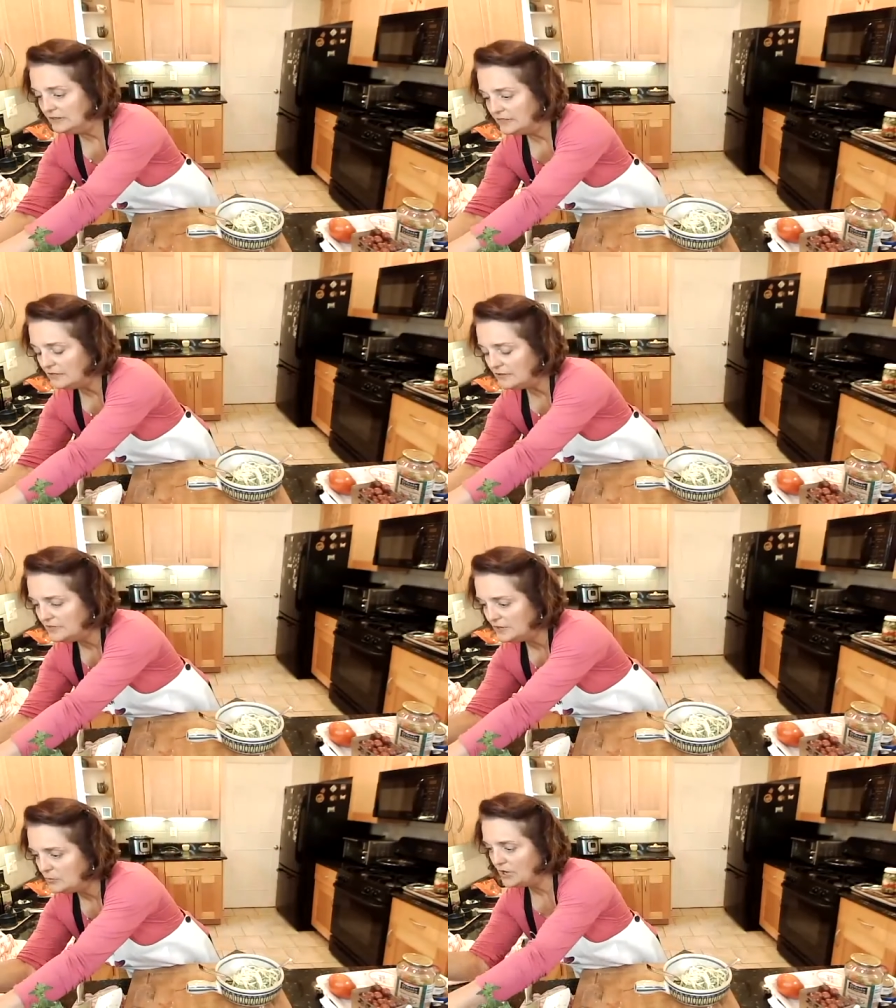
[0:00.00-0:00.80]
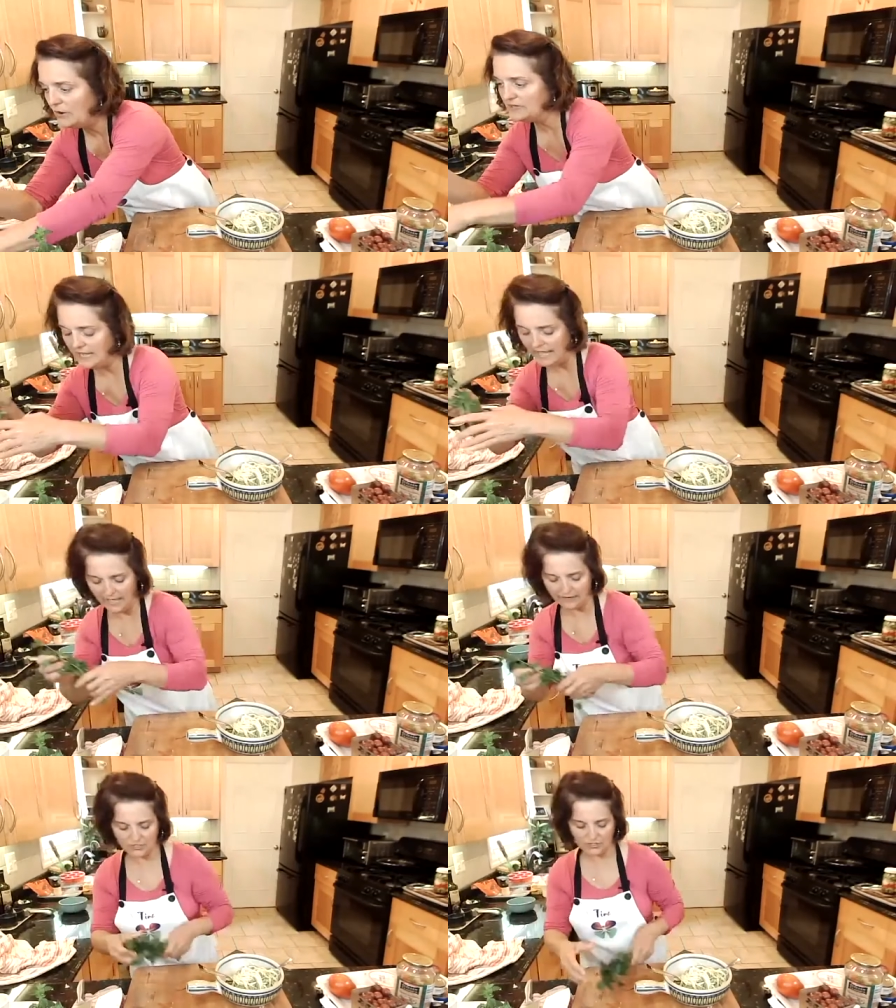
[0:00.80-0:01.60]
The other thing we're going to
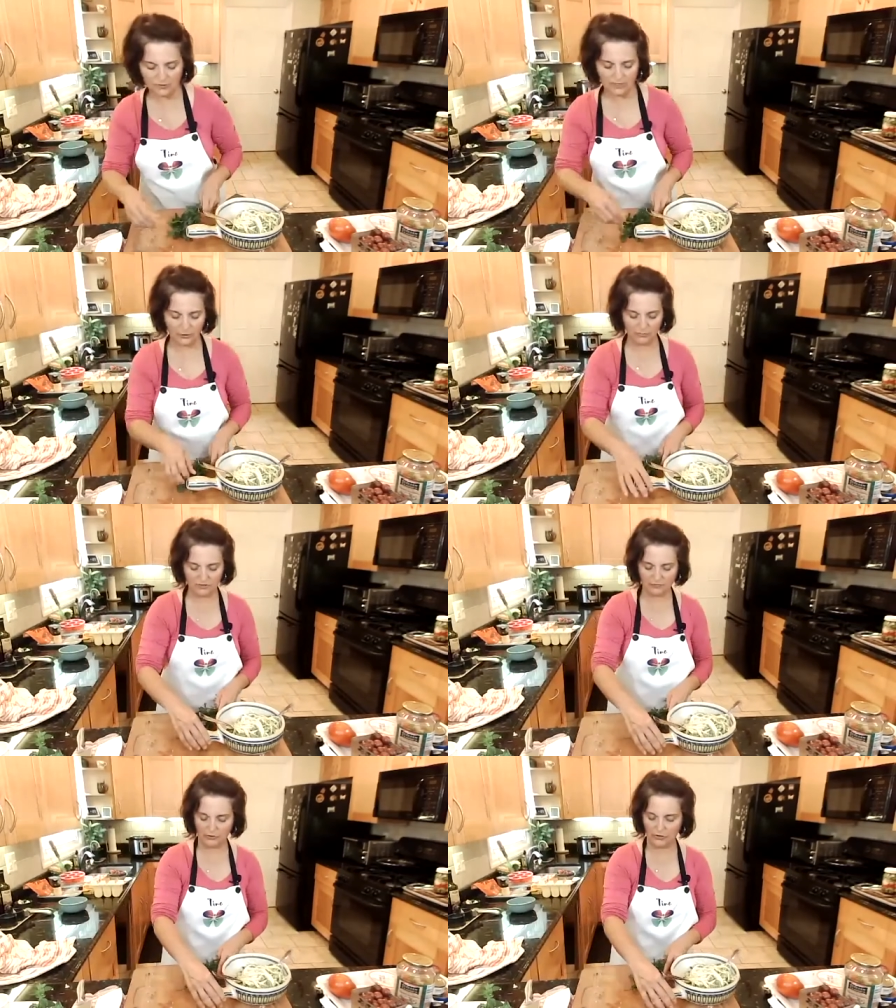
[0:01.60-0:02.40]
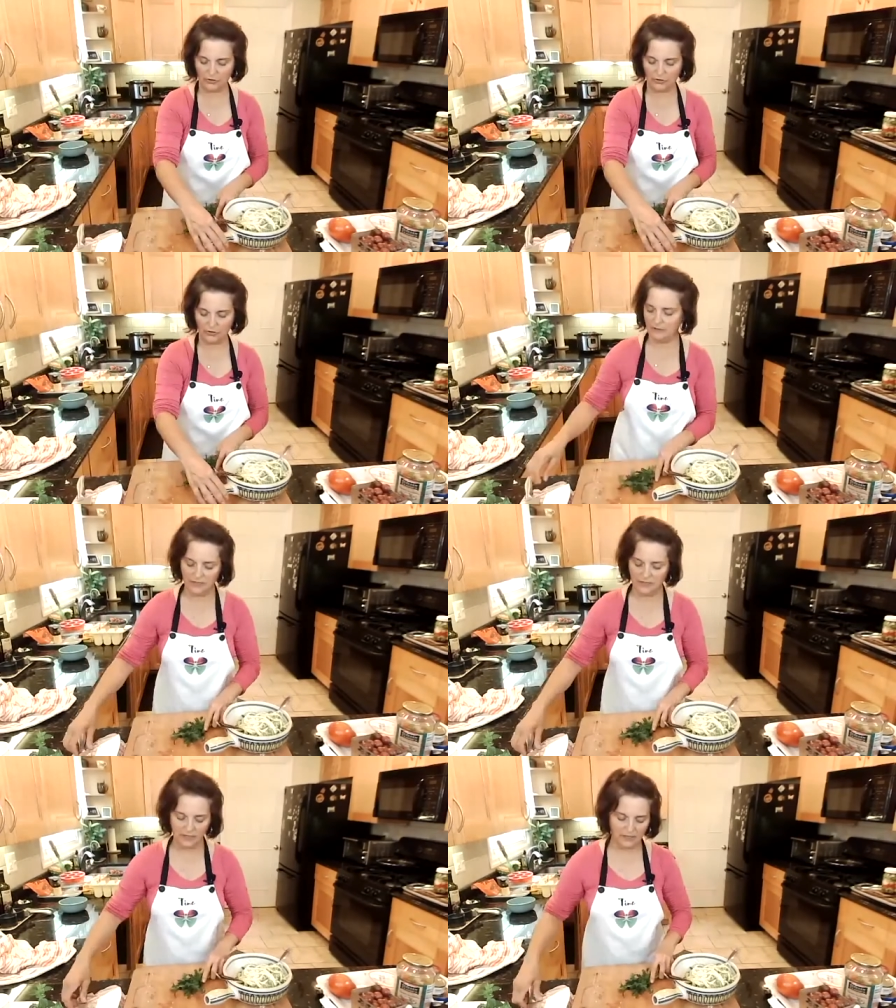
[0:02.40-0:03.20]
add to it, I almost forgot,
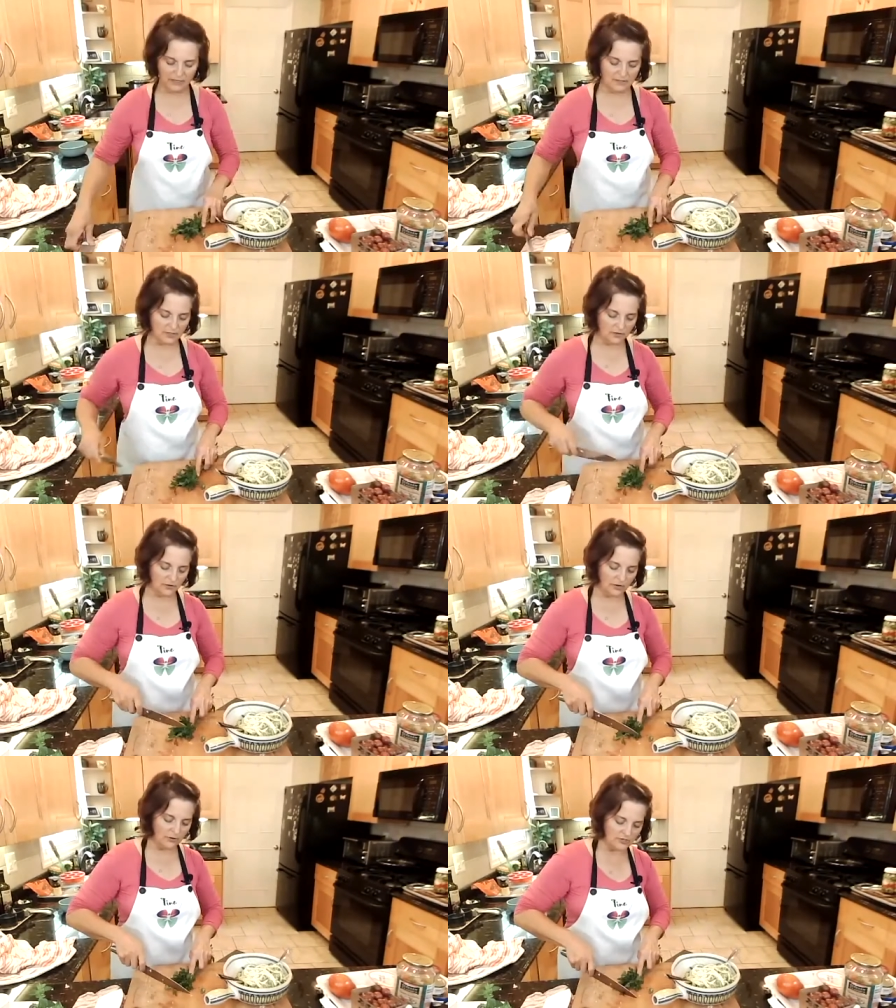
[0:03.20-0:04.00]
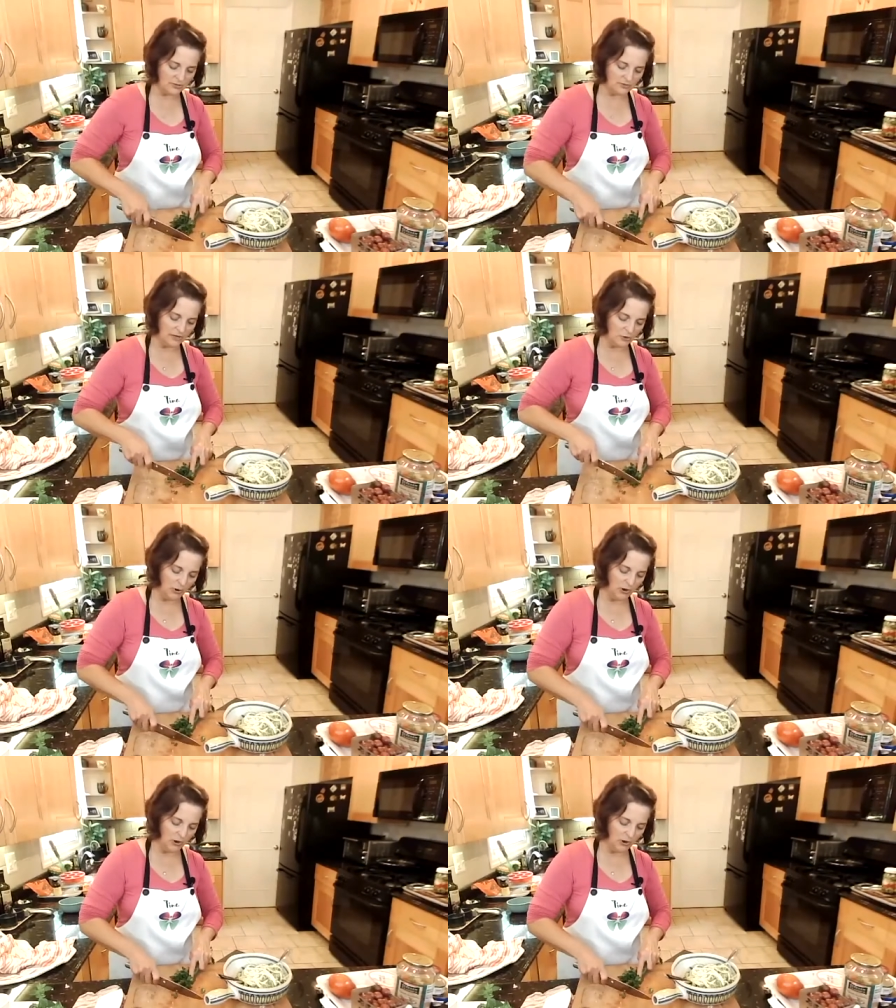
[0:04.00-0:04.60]
is you're going to get your